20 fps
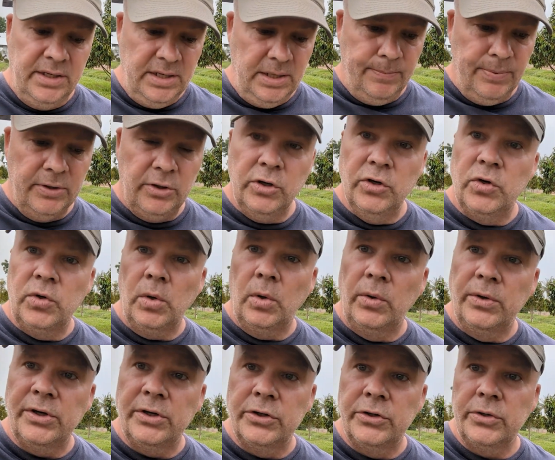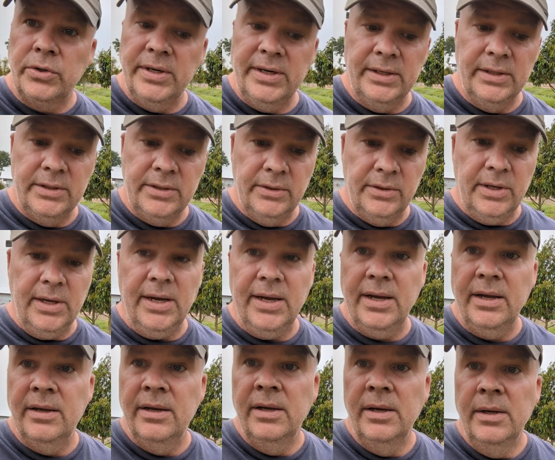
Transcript: keeping controlling your trees, okay?